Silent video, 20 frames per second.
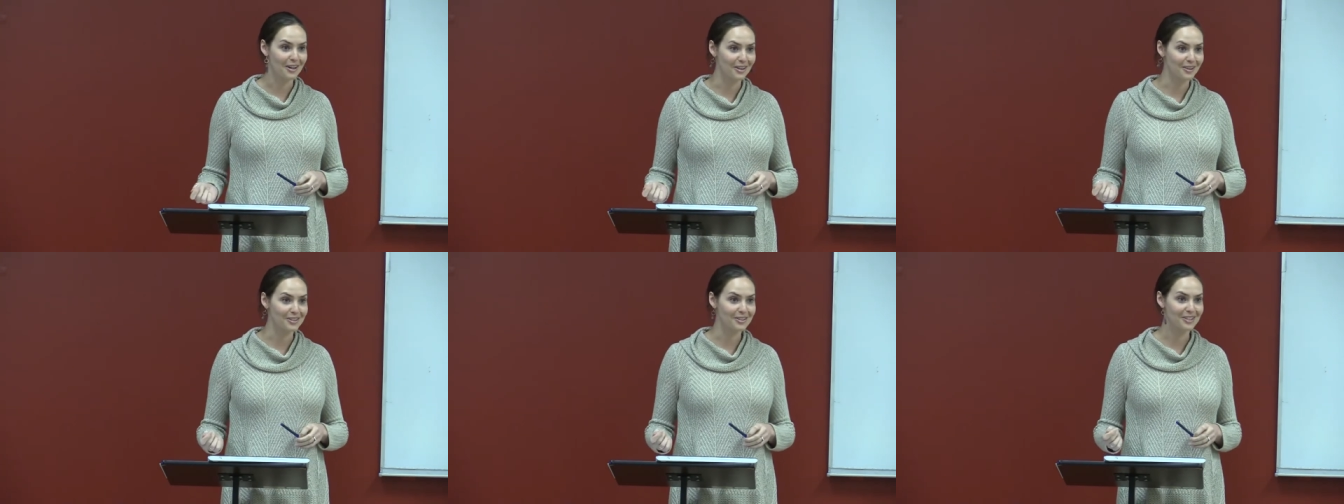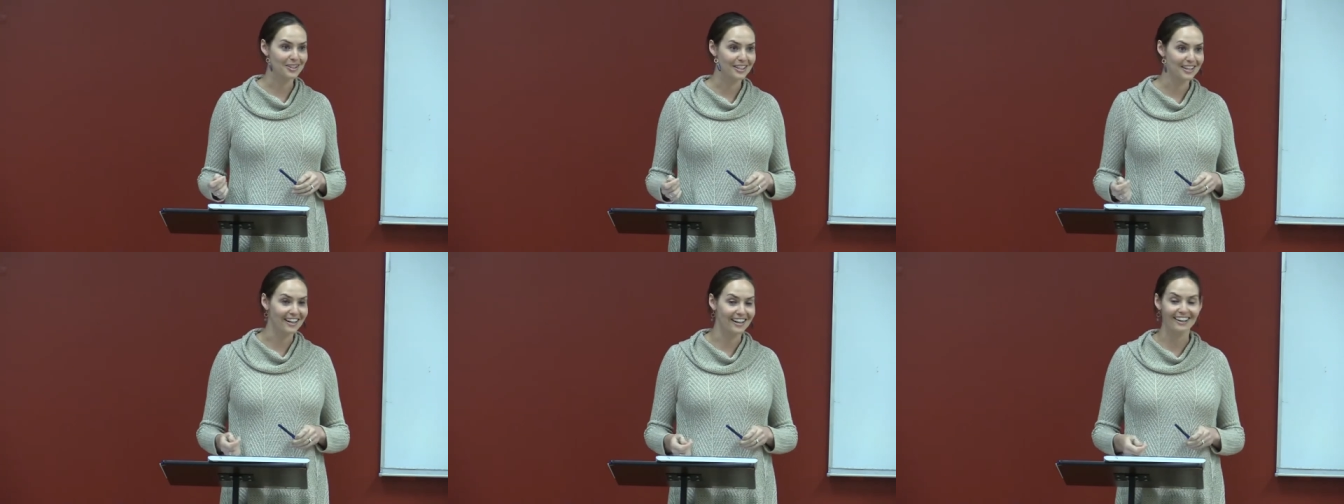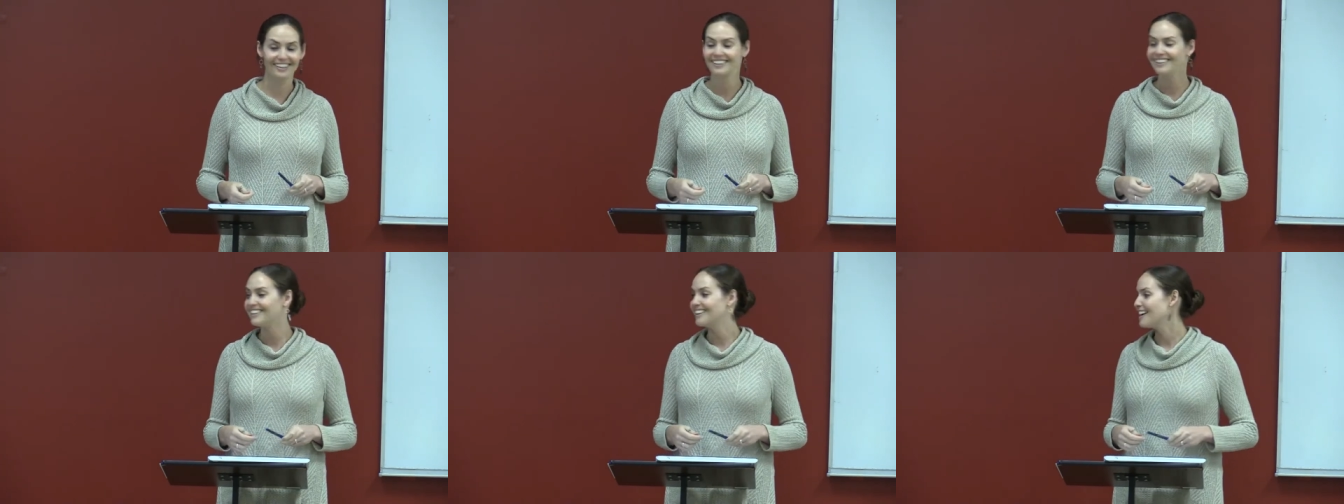dollars a
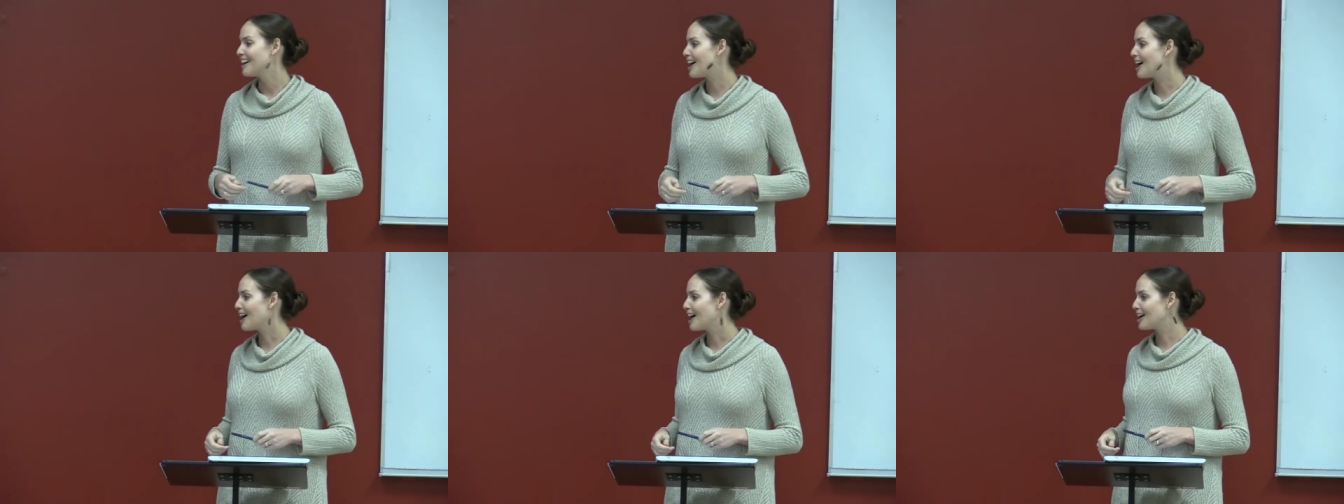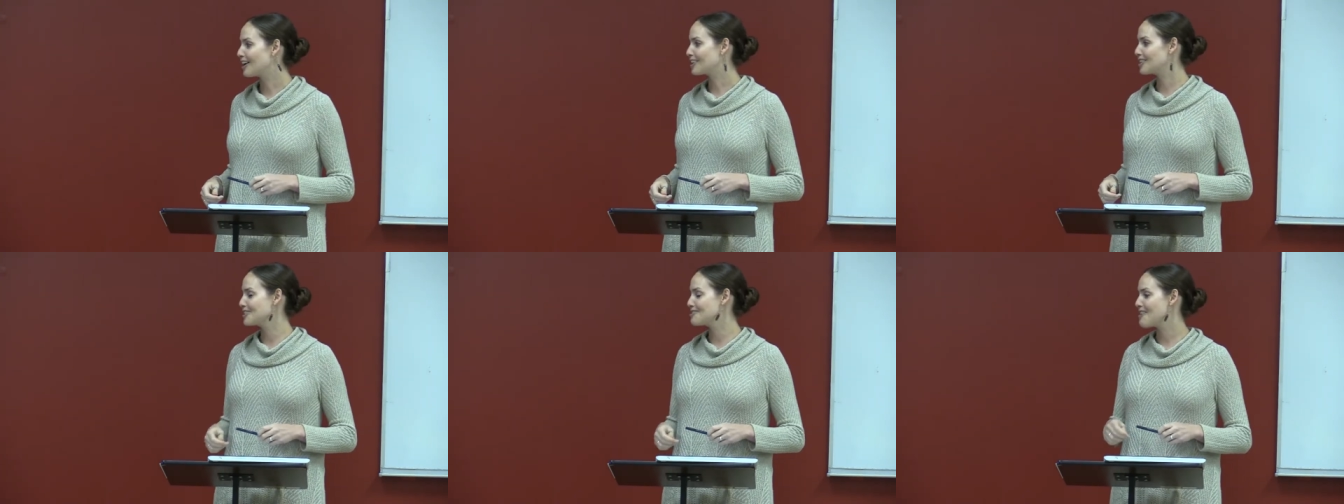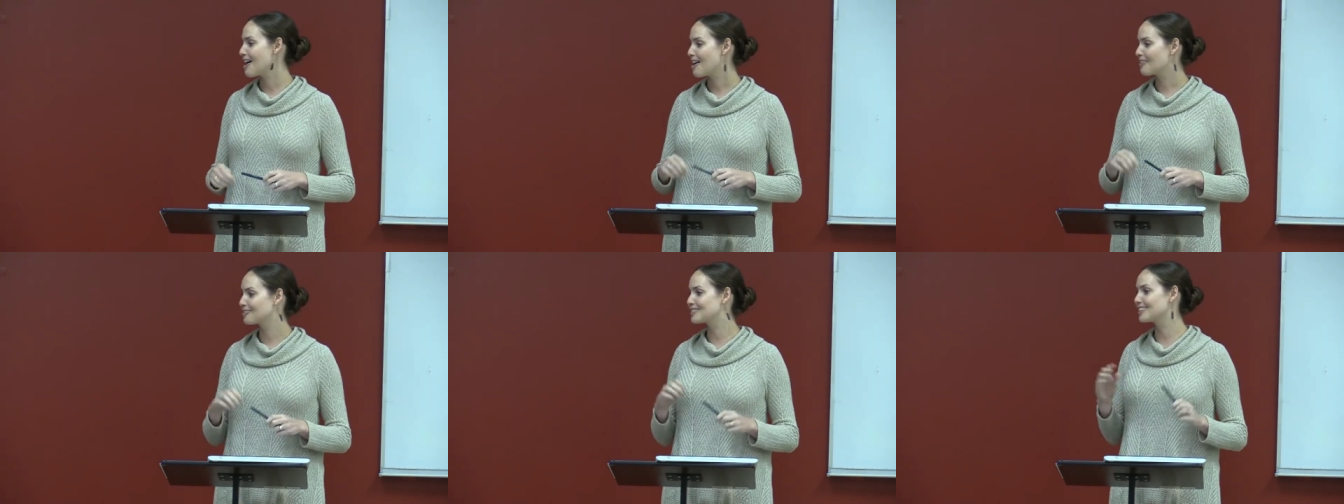year. Uh, you
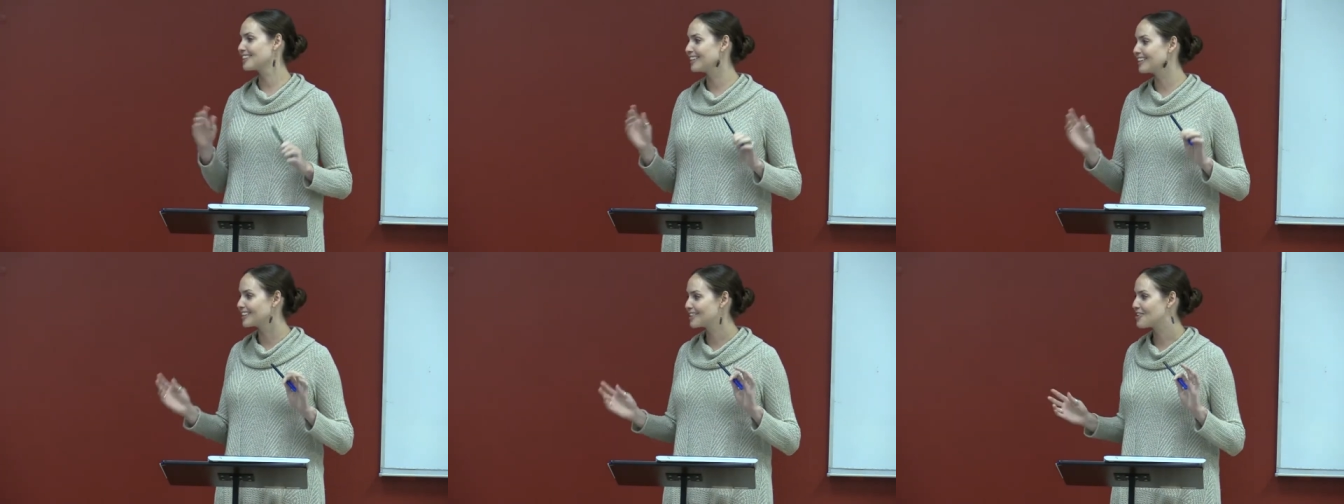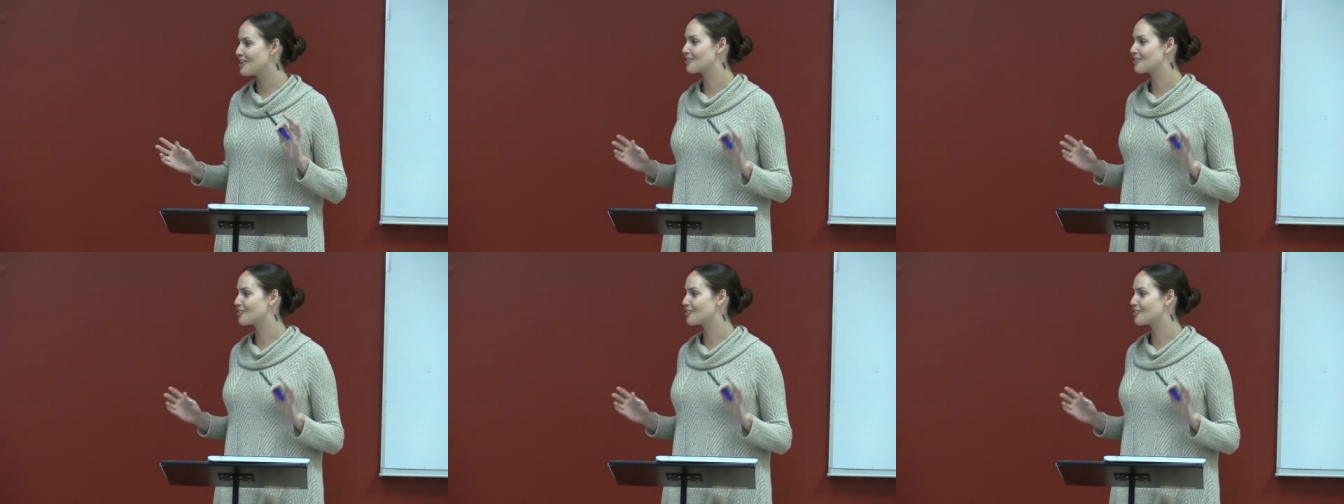have to,